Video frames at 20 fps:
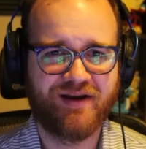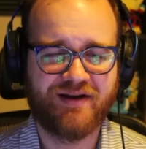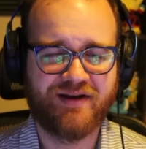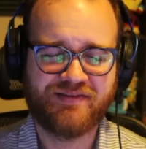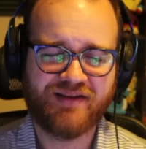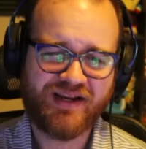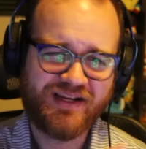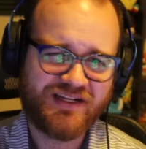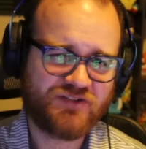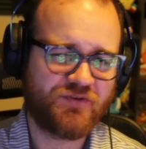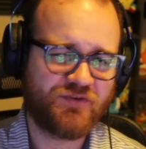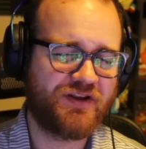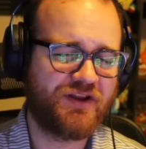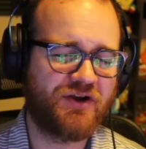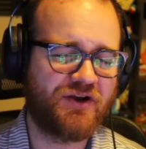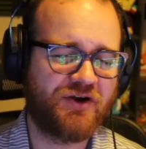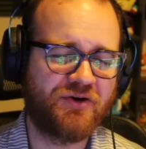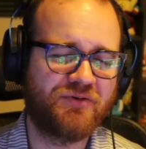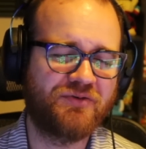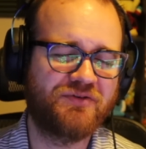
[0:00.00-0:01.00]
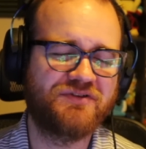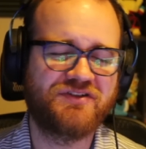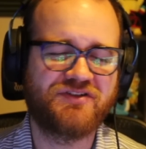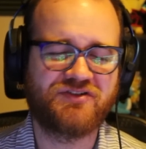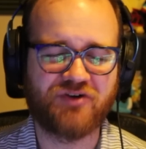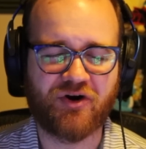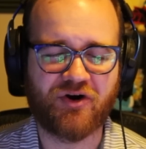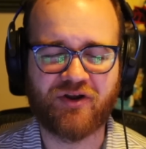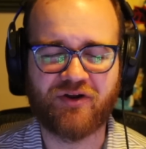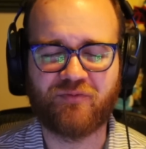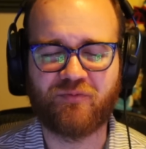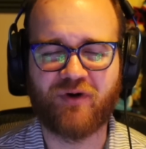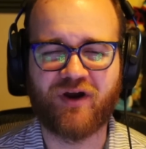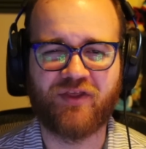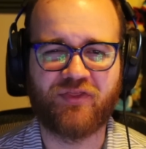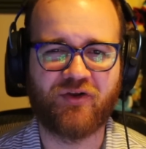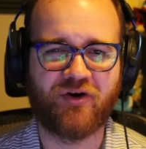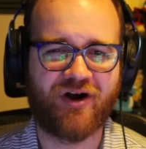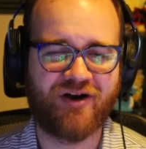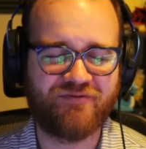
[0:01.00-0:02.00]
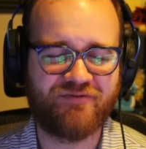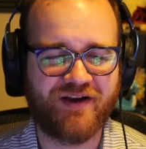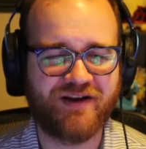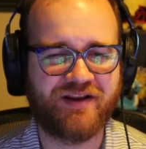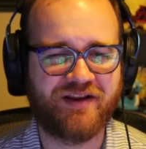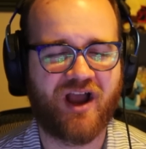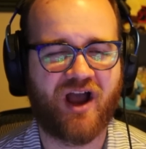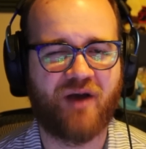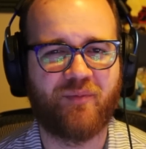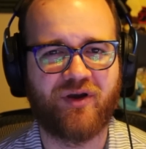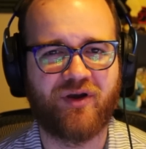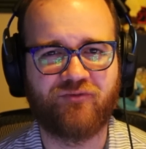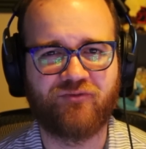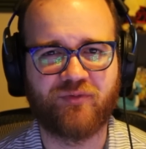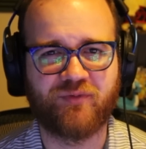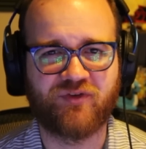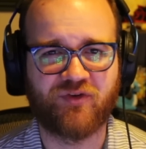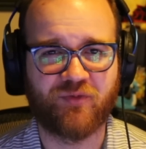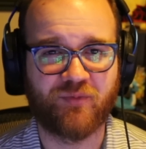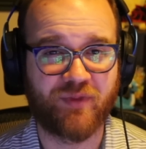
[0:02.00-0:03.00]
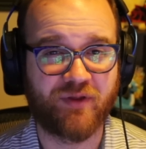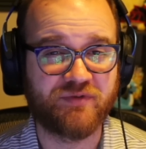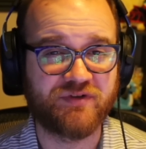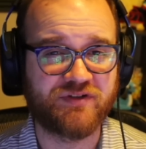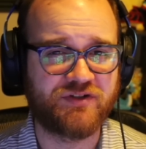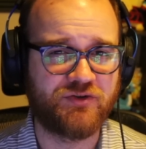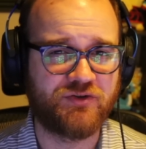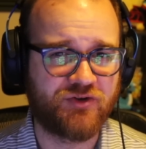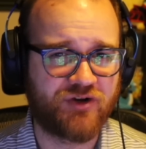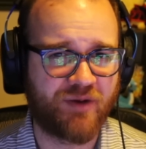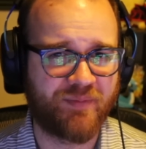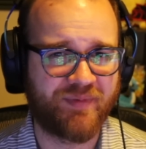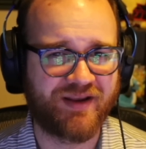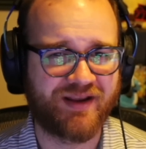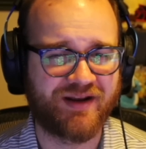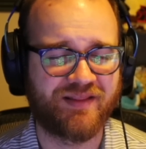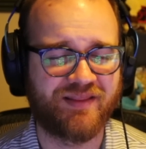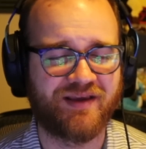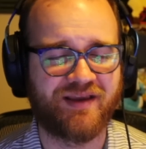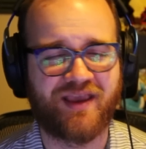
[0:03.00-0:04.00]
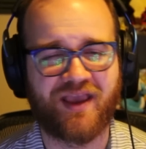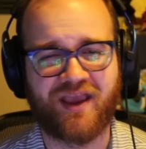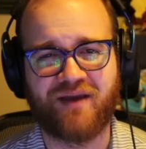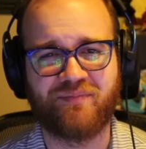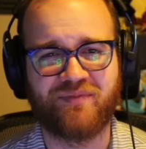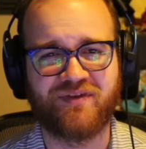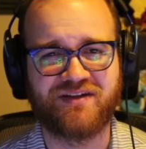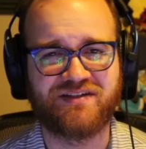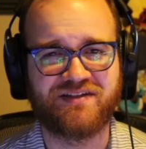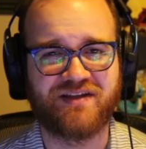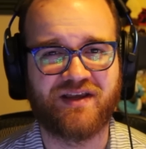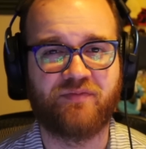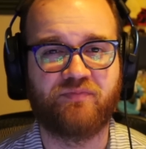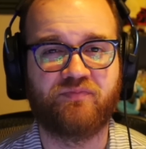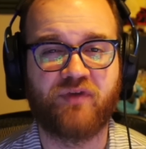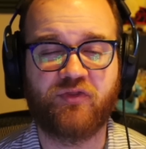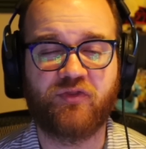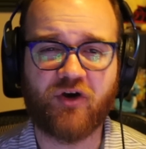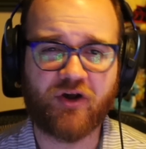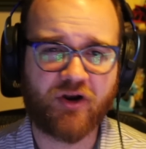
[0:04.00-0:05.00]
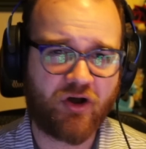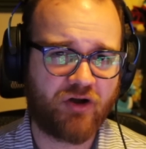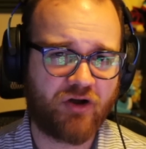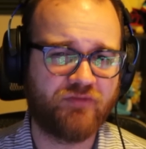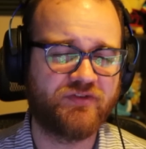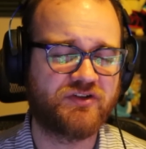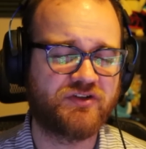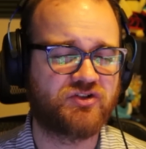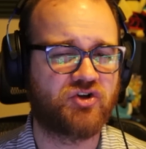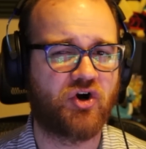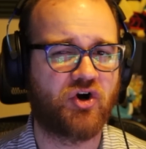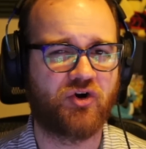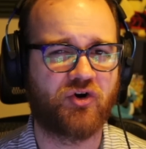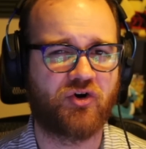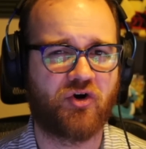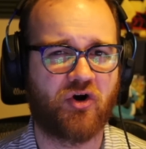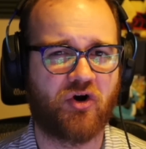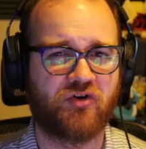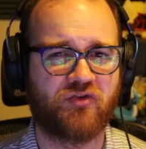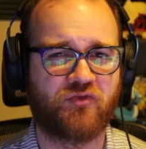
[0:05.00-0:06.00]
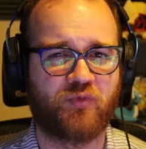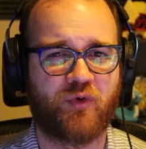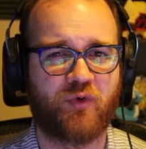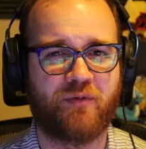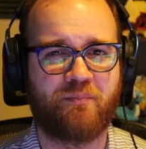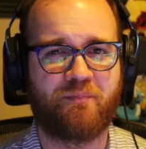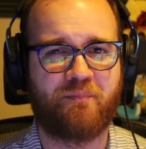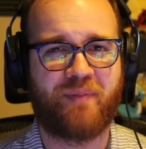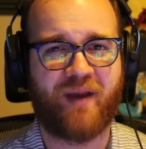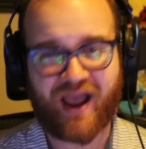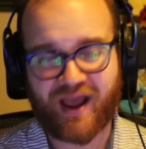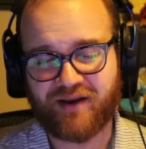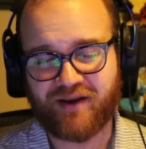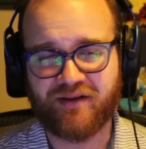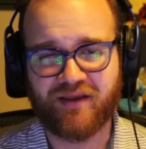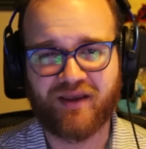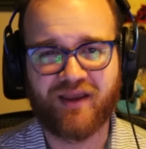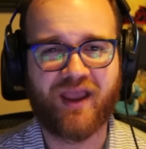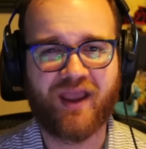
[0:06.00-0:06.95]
Today's video started with an offhand comment from someone that was new coming into the game that said they thought all of the starter cards were bad.